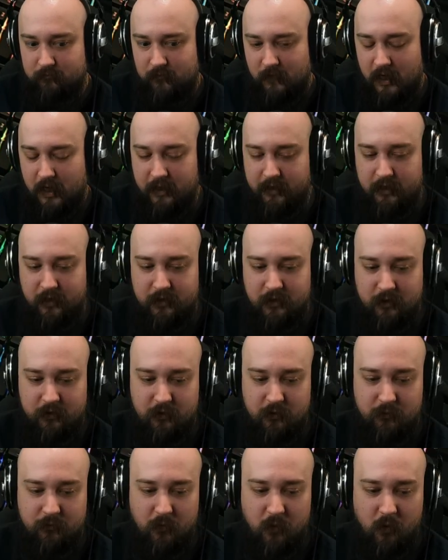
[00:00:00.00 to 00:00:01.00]
I need to
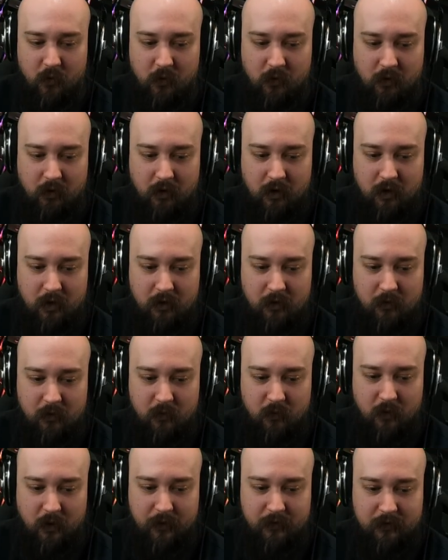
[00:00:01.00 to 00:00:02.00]
do more
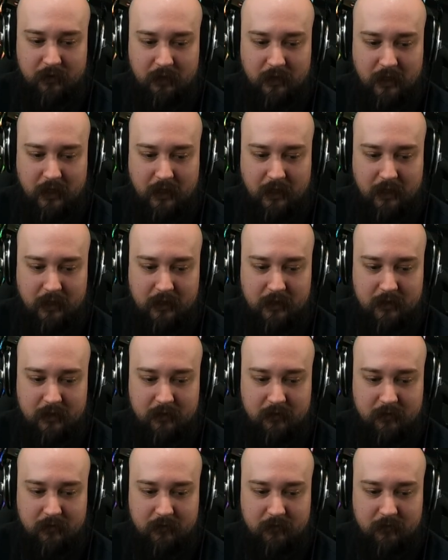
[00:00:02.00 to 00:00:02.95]
with like